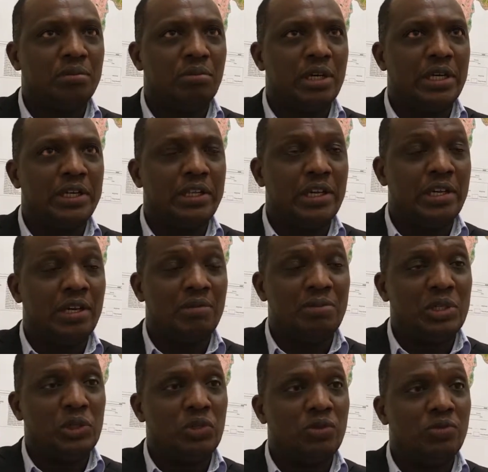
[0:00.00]
by the
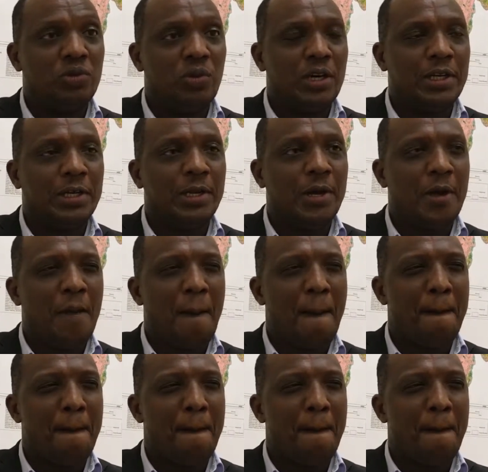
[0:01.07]
government of Rwanda